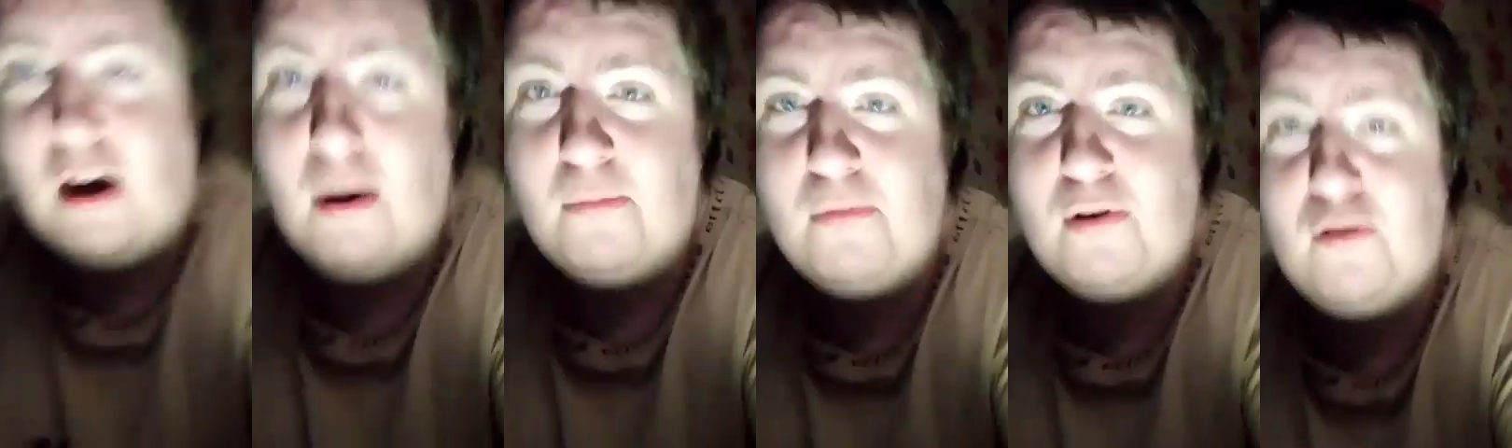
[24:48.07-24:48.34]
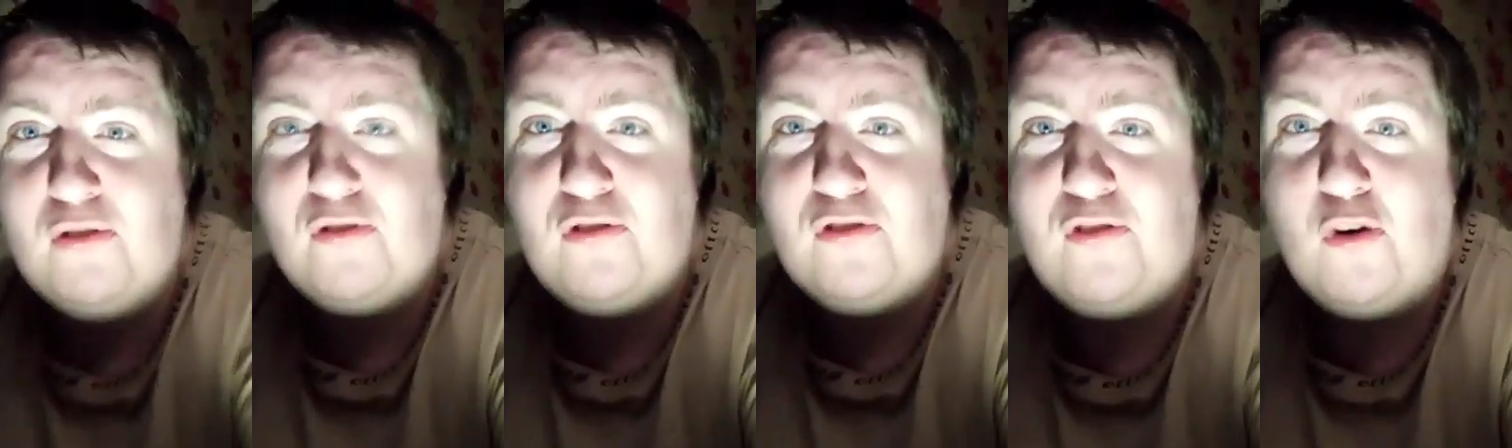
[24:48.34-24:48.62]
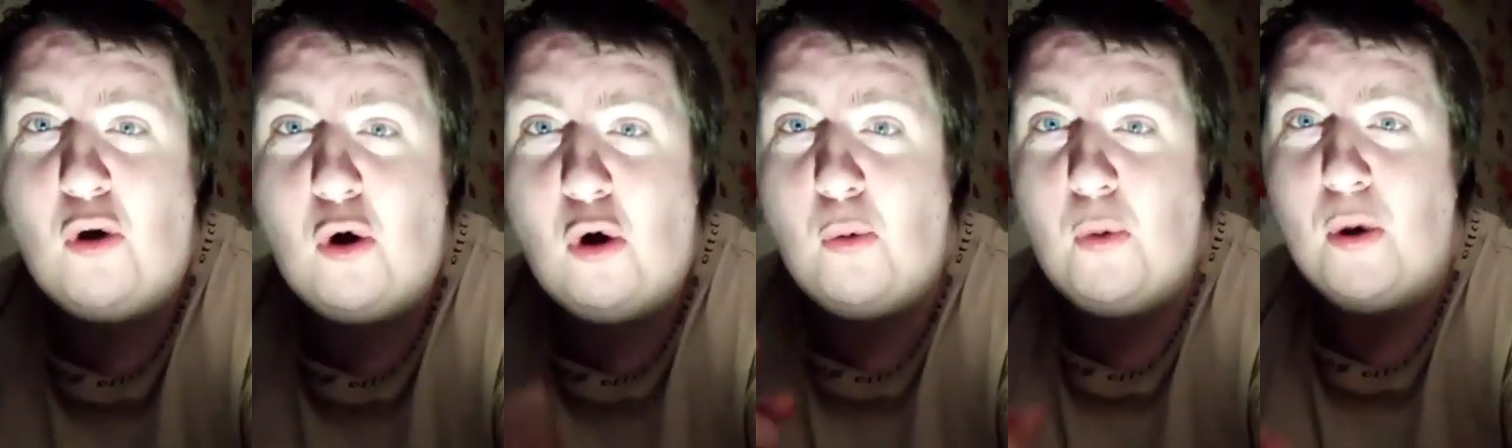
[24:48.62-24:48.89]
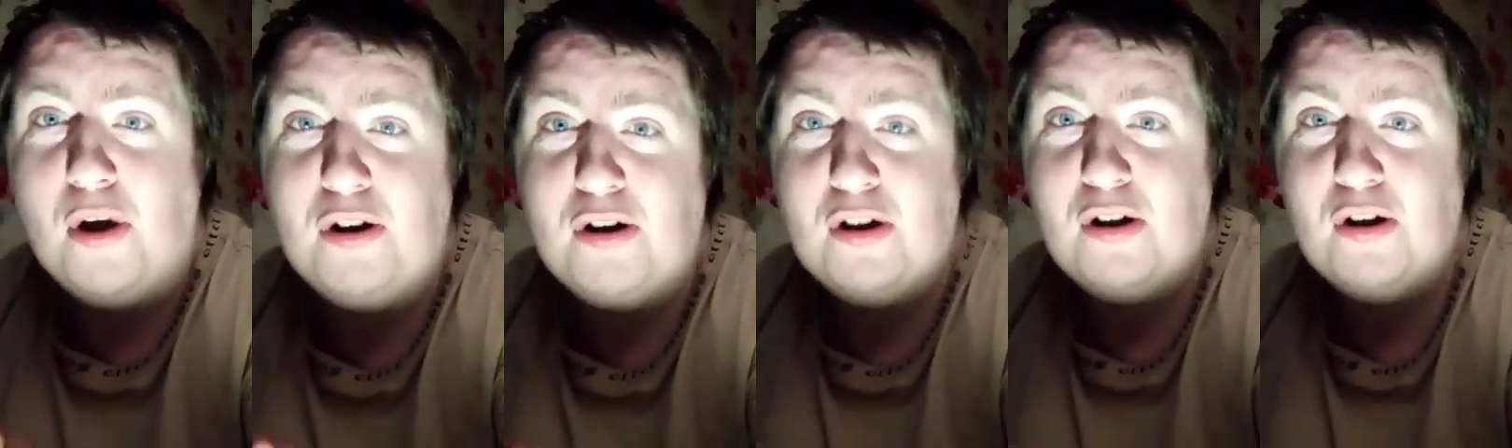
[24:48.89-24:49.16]
move
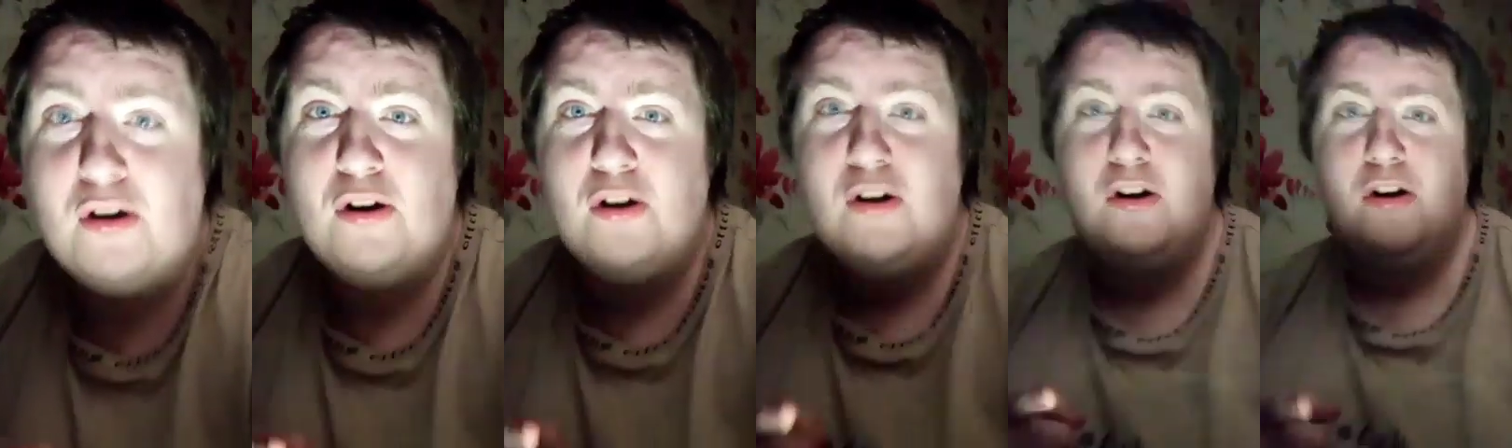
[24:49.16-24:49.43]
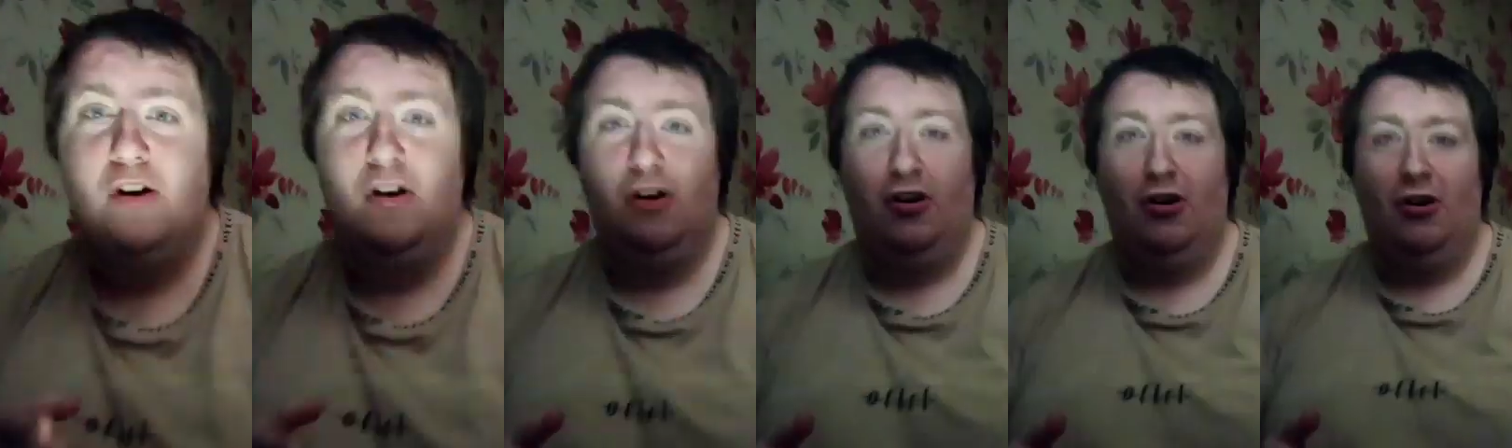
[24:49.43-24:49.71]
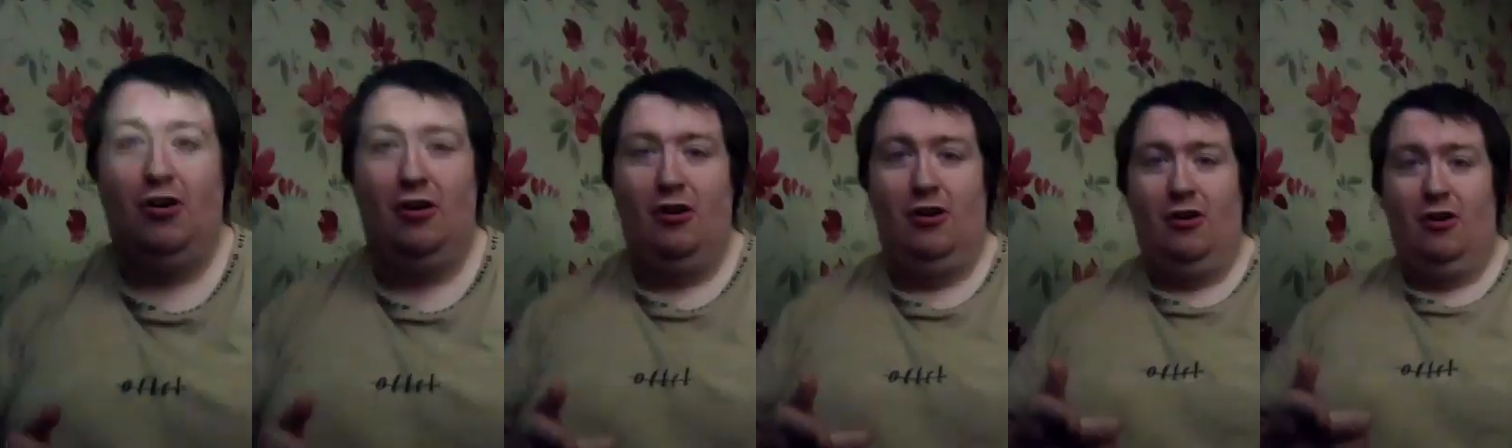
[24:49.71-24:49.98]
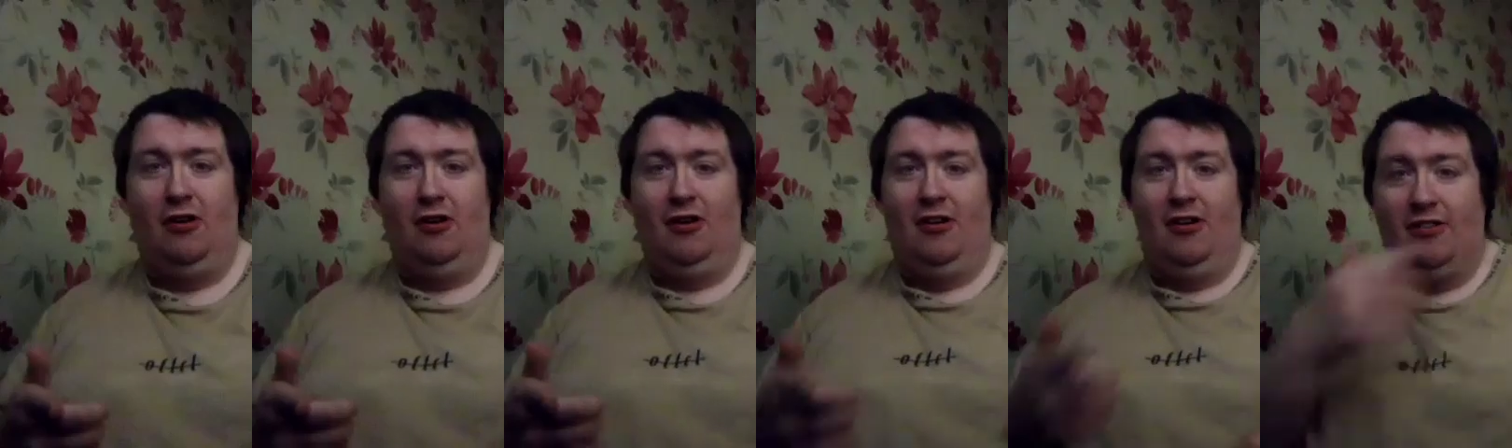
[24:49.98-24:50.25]
forward.
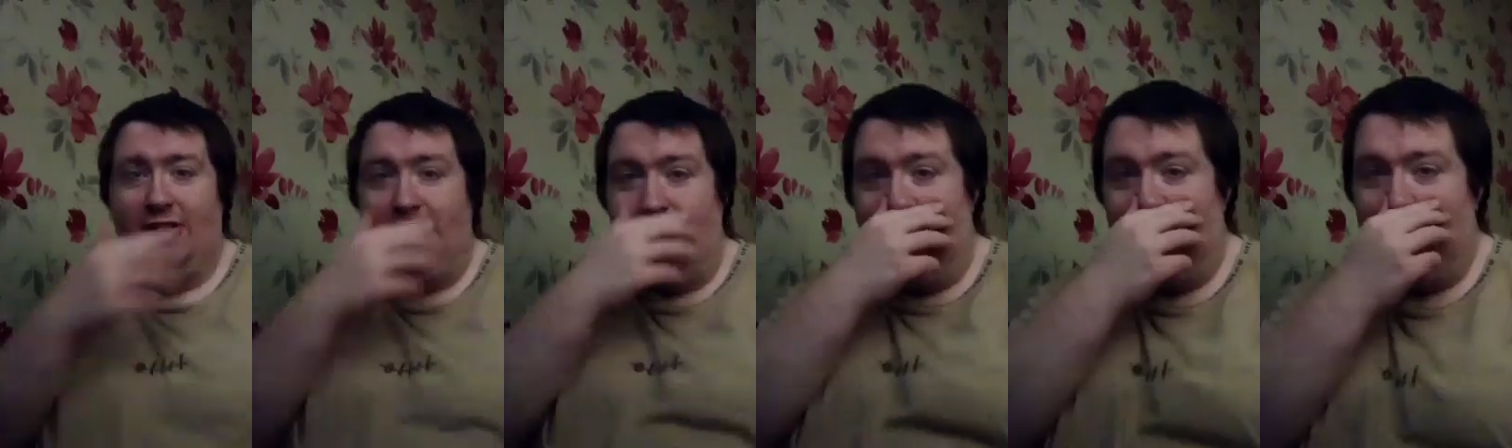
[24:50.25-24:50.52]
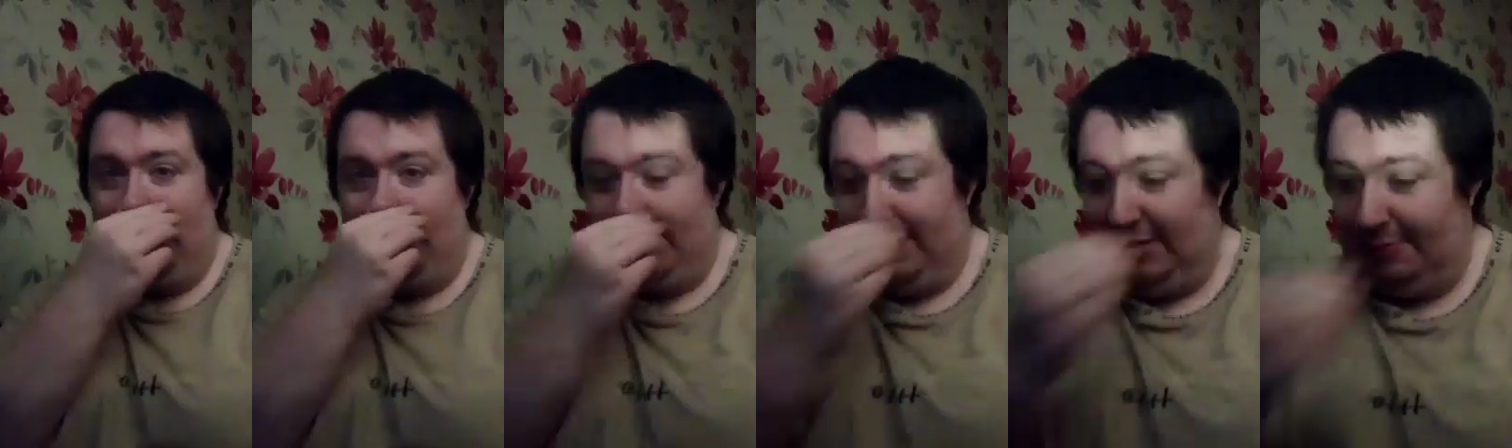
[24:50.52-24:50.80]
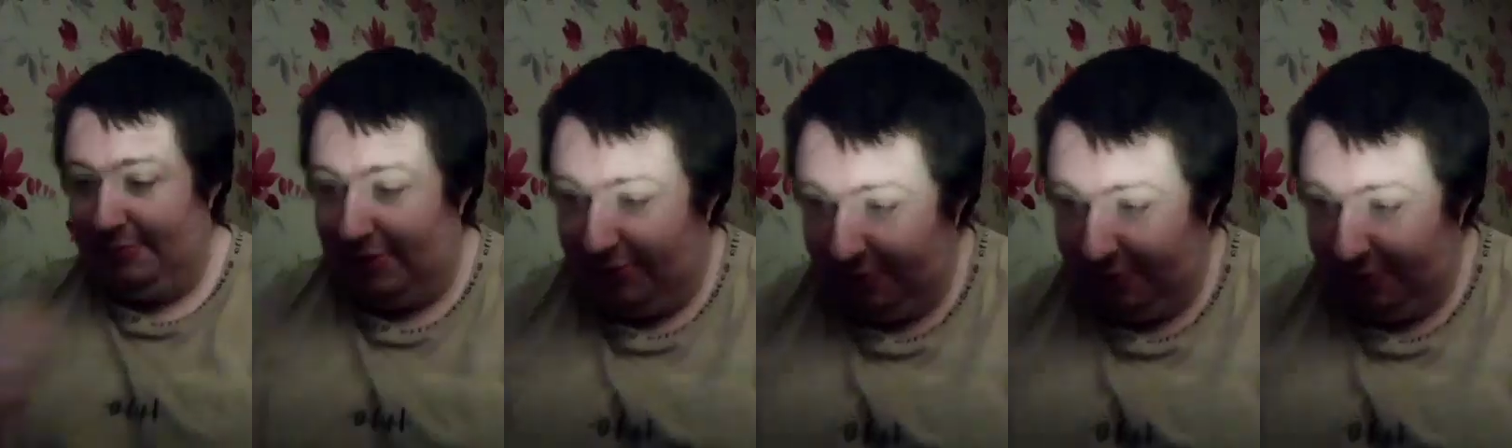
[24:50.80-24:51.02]
So you can see me.